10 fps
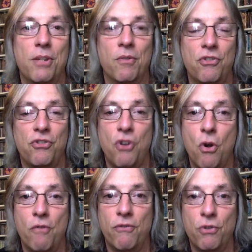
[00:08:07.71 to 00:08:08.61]
They were just
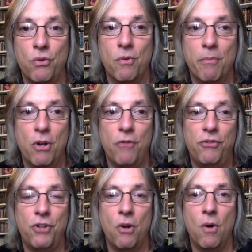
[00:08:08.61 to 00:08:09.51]
known for doing both.
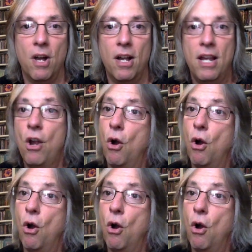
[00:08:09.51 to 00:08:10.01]
So uh,